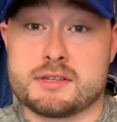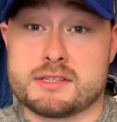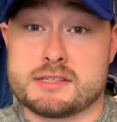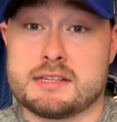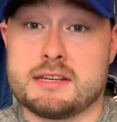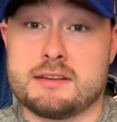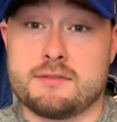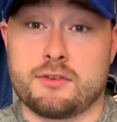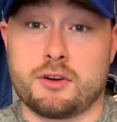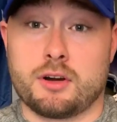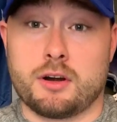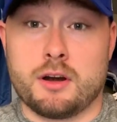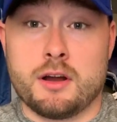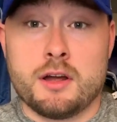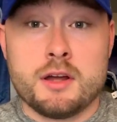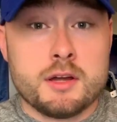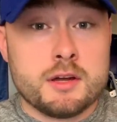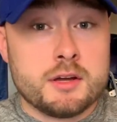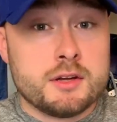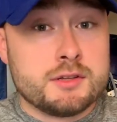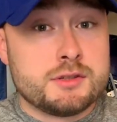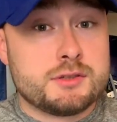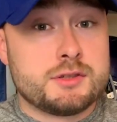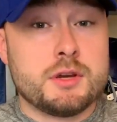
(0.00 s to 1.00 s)
receiver.
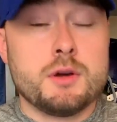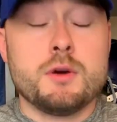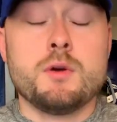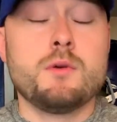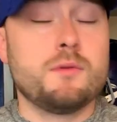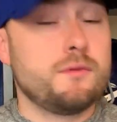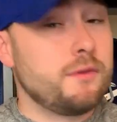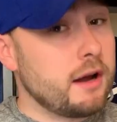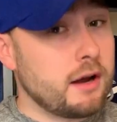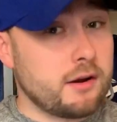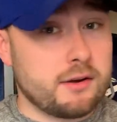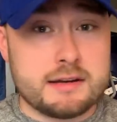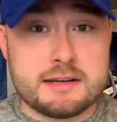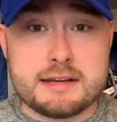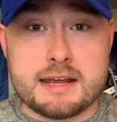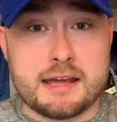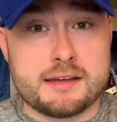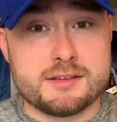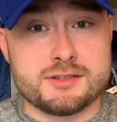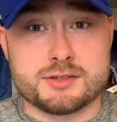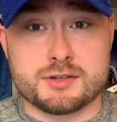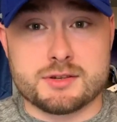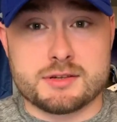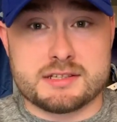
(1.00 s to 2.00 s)
2 very
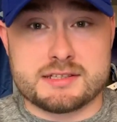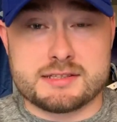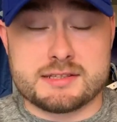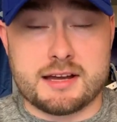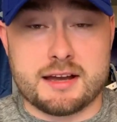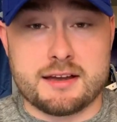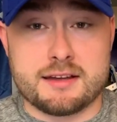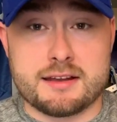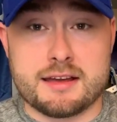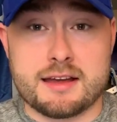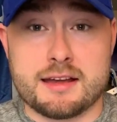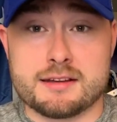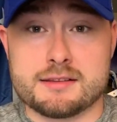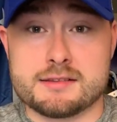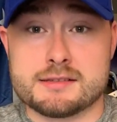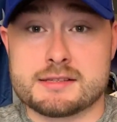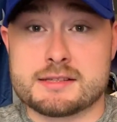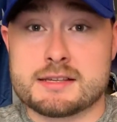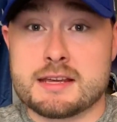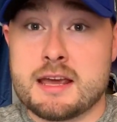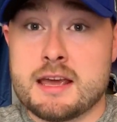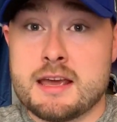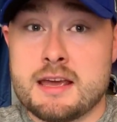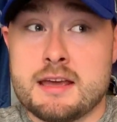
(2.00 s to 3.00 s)
dangerous tight
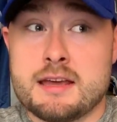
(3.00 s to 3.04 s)
ends.